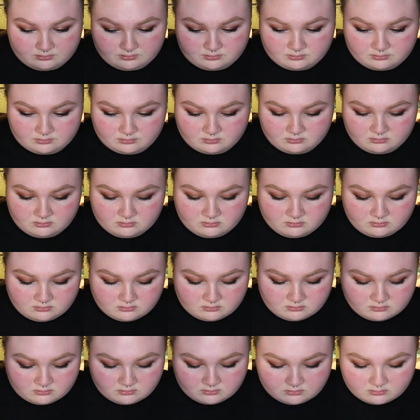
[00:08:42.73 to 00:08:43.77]

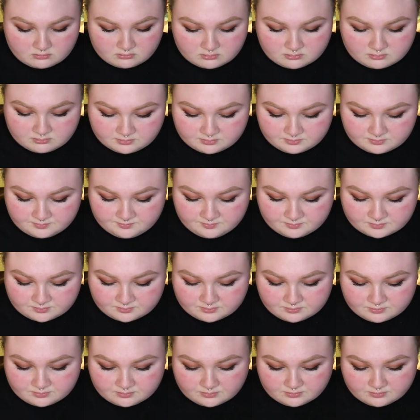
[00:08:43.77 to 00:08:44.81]

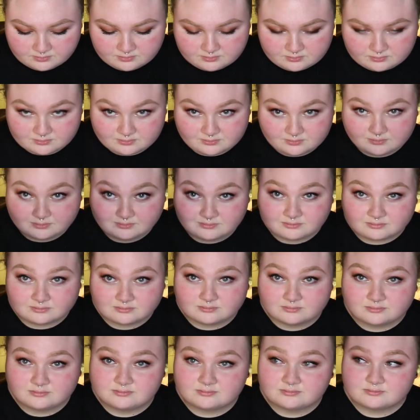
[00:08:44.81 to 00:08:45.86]

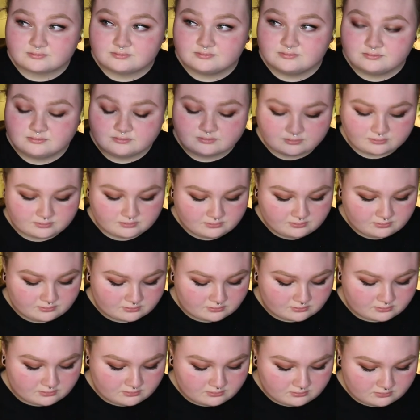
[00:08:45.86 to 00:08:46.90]

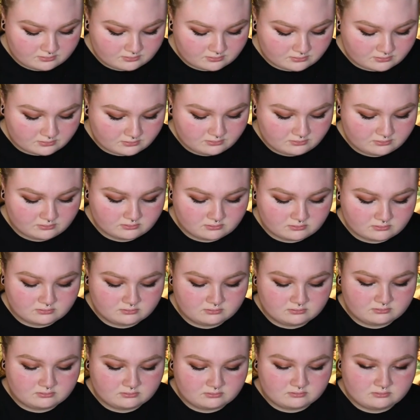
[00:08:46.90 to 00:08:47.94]

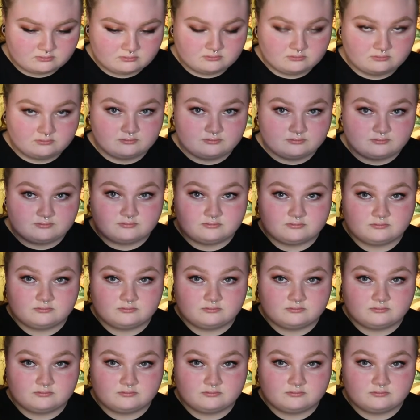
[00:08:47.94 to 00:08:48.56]
No words are spoken by the person on screen.